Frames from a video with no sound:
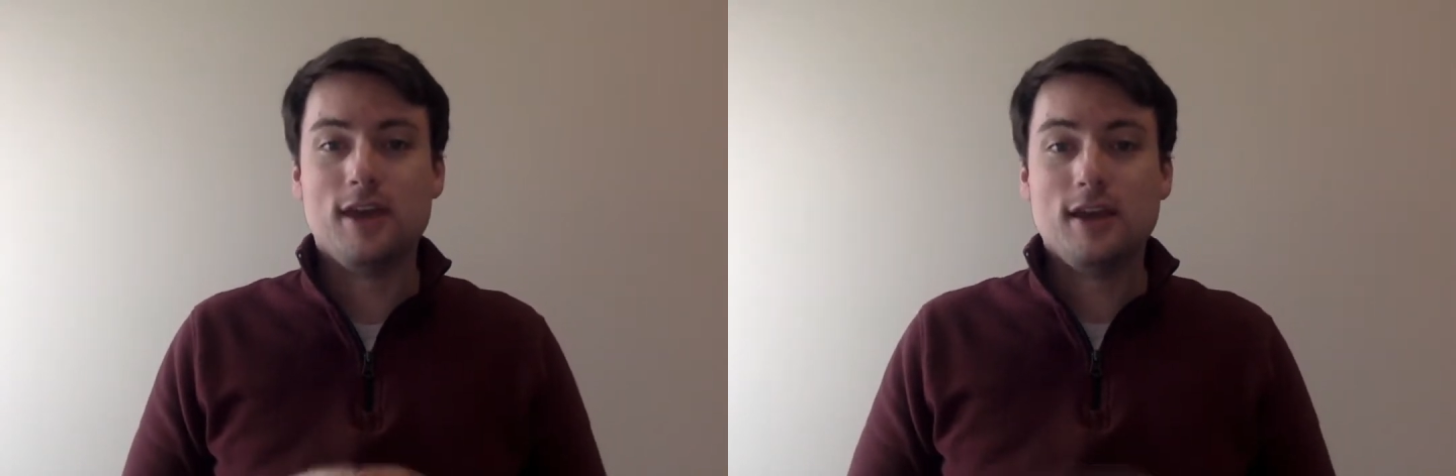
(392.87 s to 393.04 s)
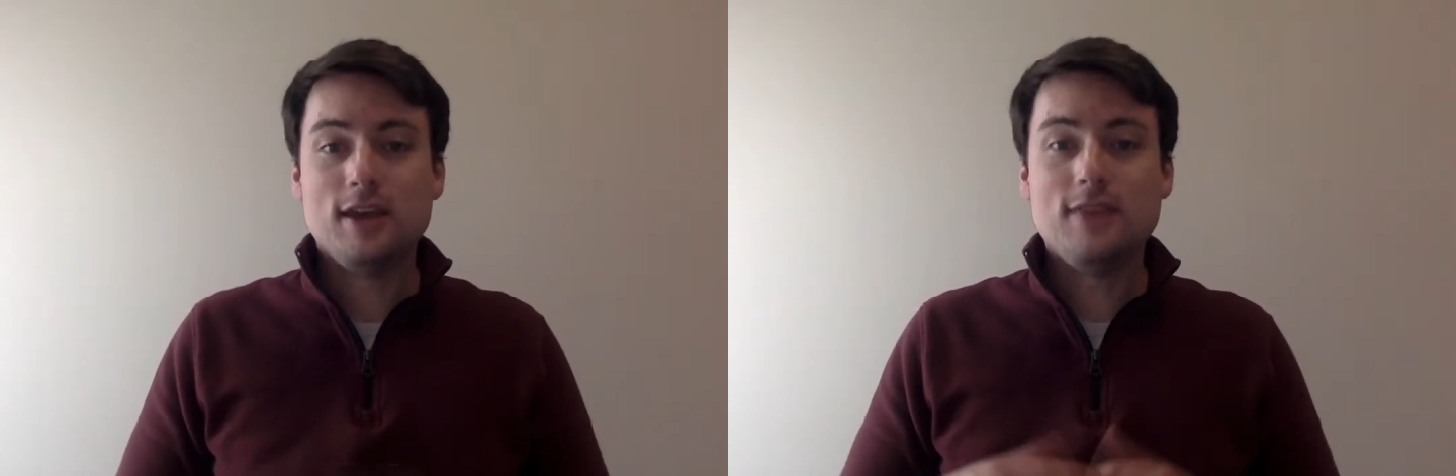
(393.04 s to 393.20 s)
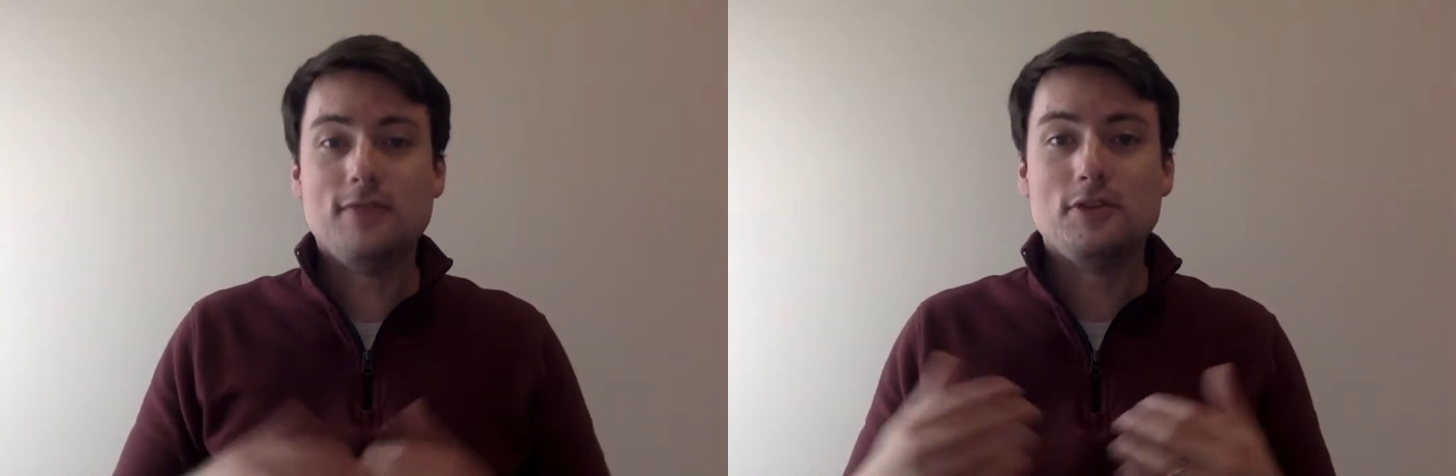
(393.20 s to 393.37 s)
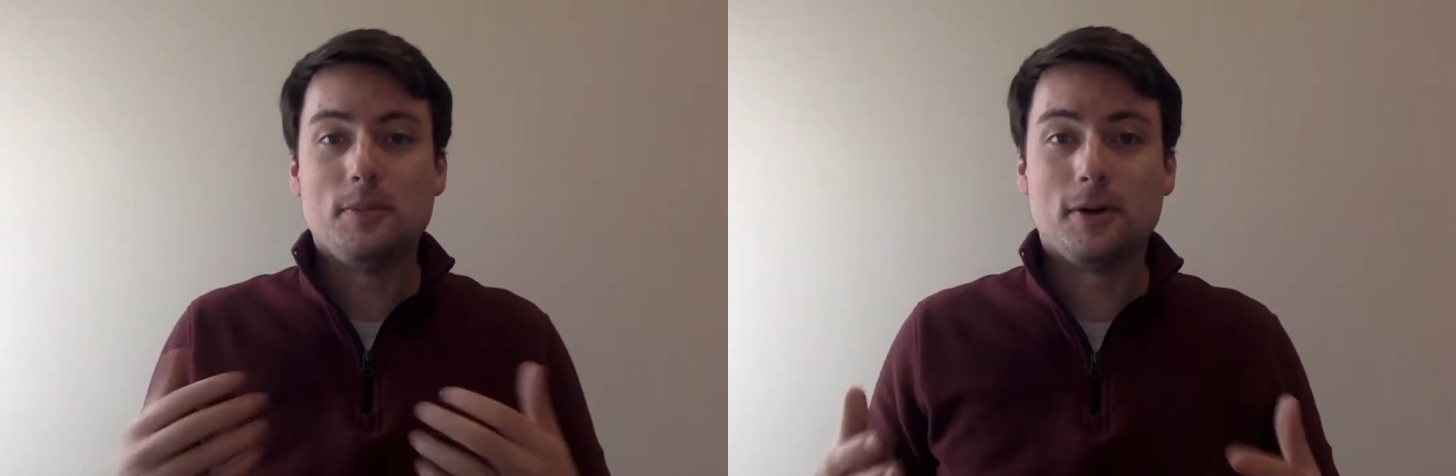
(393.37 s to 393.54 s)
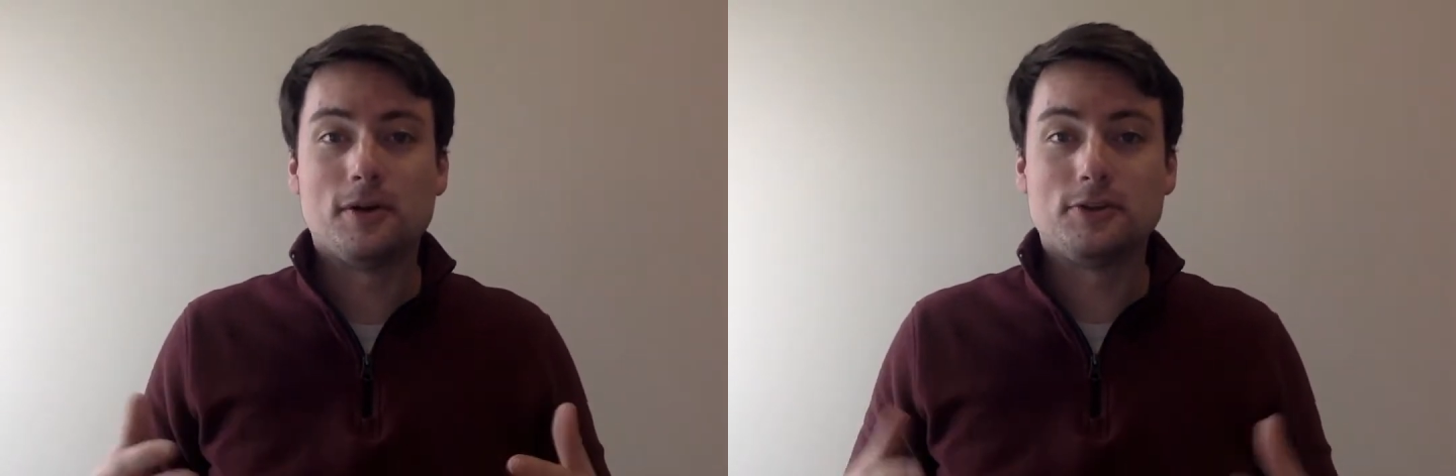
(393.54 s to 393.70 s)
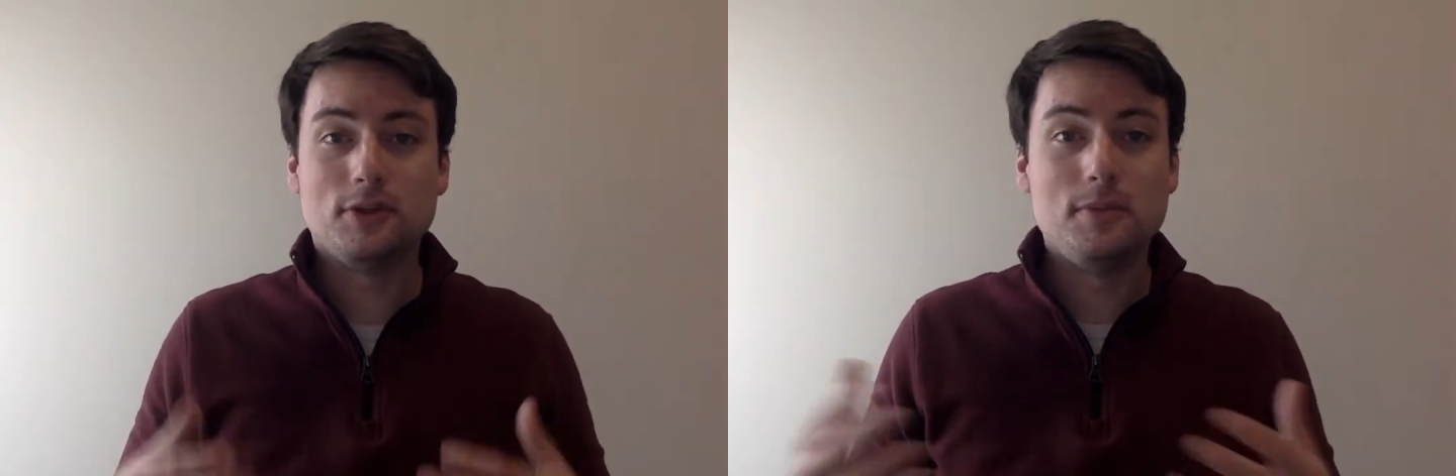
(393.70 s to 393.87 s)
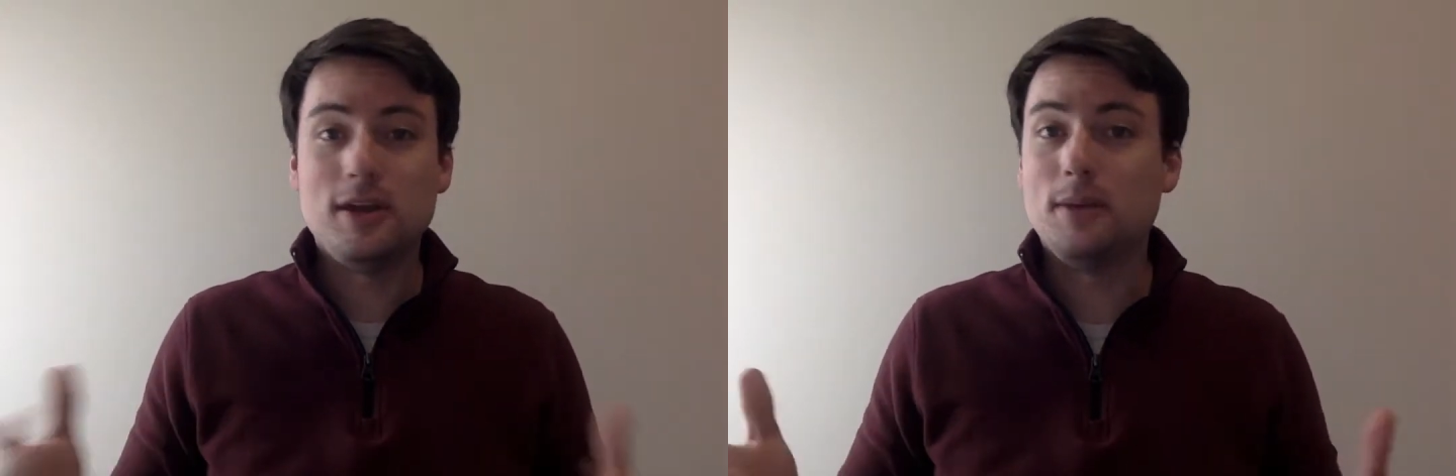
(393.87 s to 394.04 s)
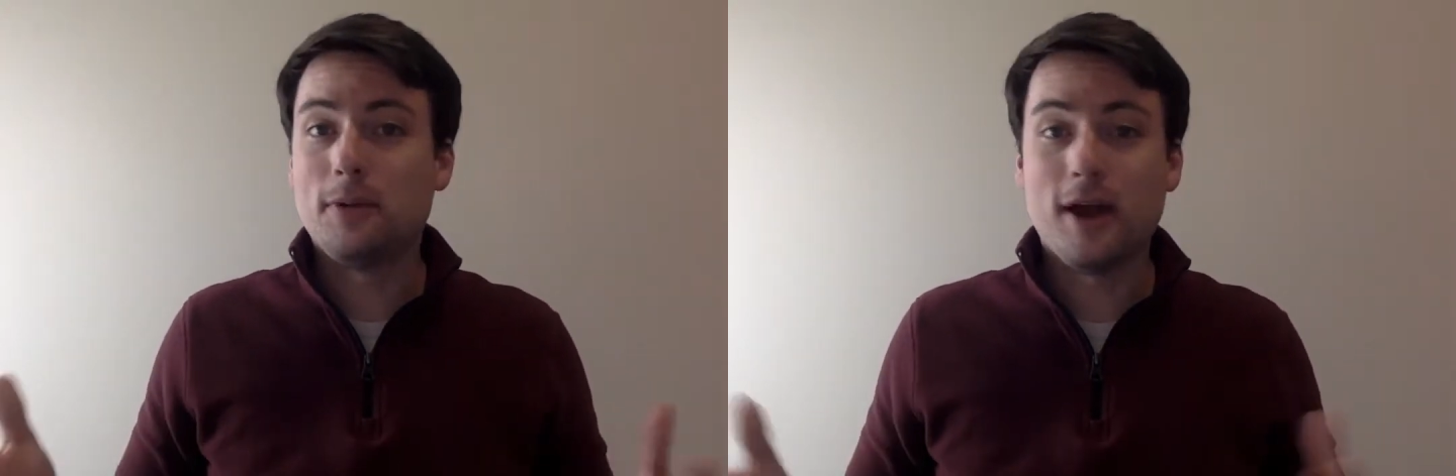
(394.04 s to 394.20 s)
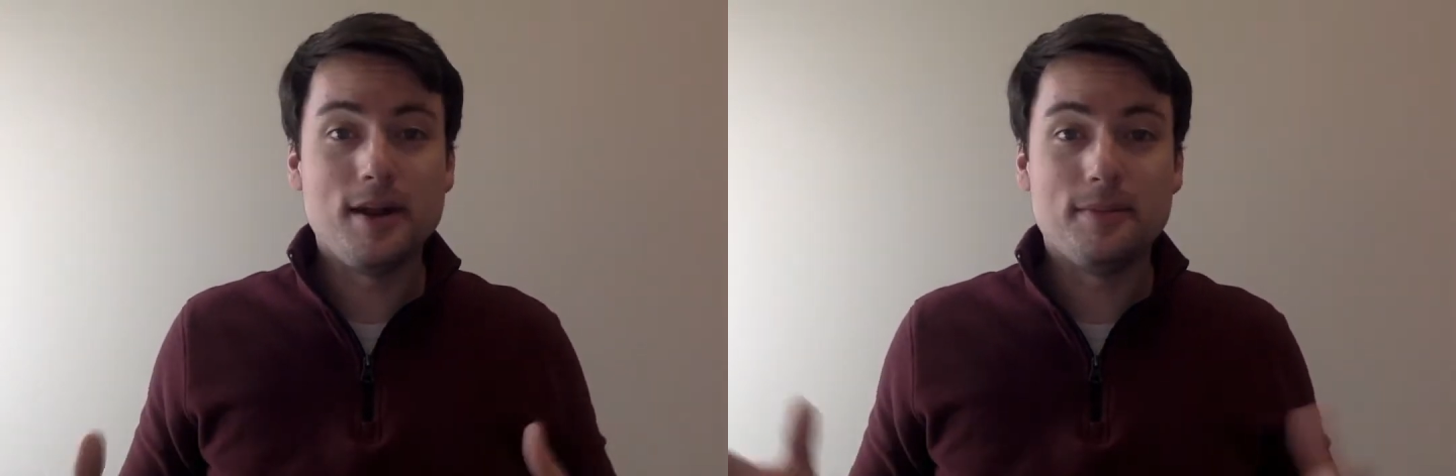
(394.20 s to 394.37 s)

even the person being prayed